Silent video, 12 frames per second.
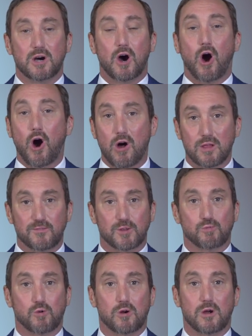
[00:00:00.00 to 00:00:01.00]
all of the
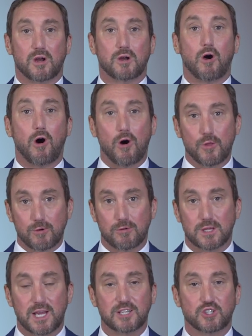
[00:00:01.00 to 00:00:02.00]
work, all the
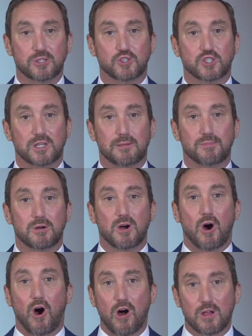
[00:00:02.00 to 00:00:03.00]
relationship,
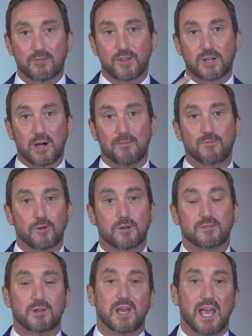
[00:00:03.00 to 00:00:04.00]
all of the
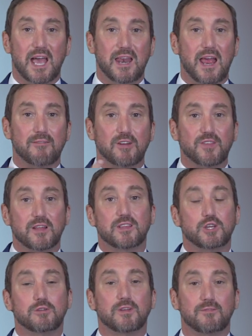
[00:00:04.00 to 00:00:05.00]
comfort and everything that
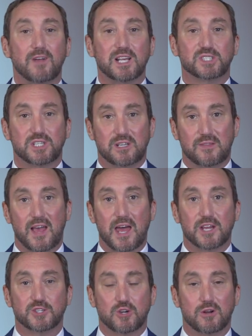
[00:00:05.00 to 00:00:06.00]
you've invested in that
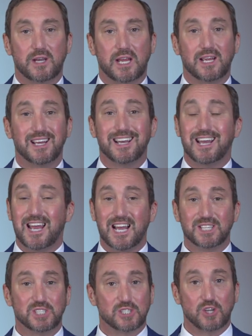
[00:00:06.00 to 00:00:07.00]
attorney,
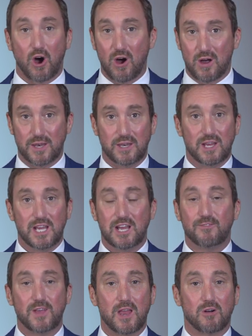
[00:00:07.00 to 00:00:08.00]
it's gone
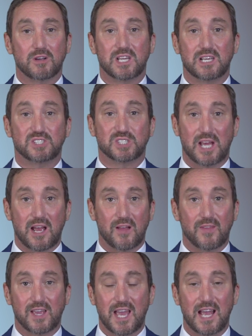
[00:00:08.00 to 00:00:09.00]
if they don't stay on
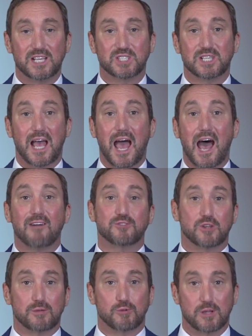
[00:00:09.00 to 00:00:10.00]
the case after
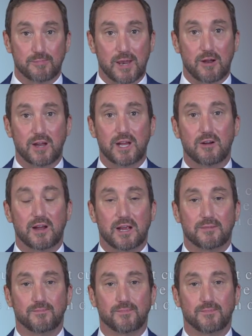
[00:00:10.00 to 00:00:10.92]
the preliminary hearing.